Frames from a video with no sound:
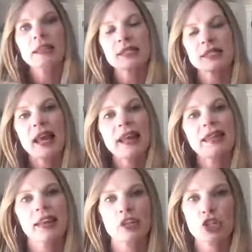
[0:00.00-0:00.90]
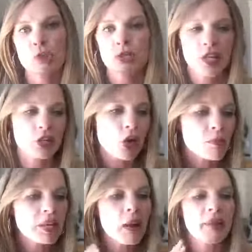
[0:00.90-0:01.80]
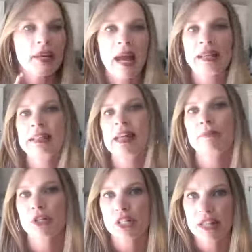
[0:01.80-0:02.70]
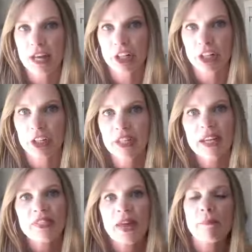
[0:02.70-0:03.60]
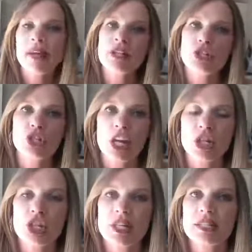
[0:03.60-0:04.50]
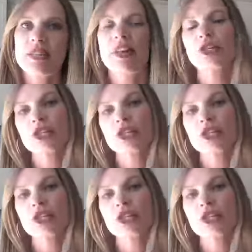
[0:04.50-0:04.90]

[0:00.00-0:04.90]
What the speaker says: Stay in that 2%. Don't become a 98%er that makes changes and then